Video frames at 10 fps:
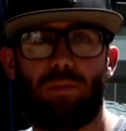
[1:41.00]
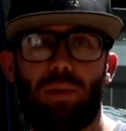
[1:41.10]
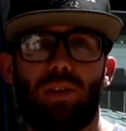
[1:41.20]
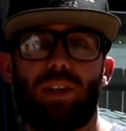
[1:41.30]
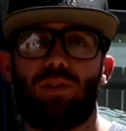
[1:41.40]

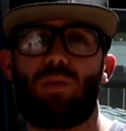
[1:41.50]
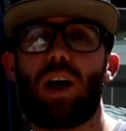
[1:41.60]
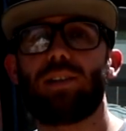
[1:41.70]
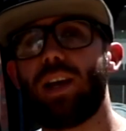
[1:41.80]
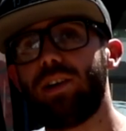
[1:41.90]
built these
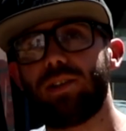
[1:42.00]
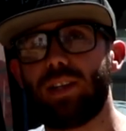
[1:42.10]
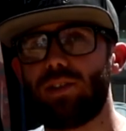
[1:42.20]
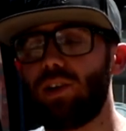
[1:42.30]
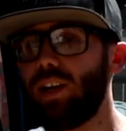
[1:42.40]
rock sliders
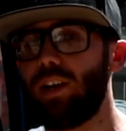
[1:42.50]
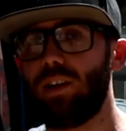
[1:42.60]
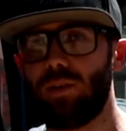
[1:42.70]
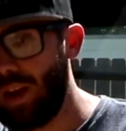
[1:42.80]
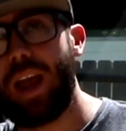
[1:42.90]
that's on
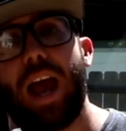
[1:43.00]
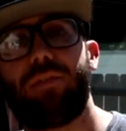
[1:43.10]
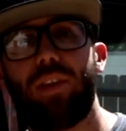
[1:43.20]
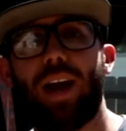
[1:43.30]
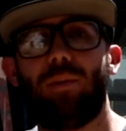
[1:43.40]
here.
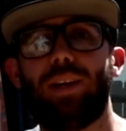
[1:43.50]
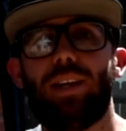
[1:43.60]
After that, we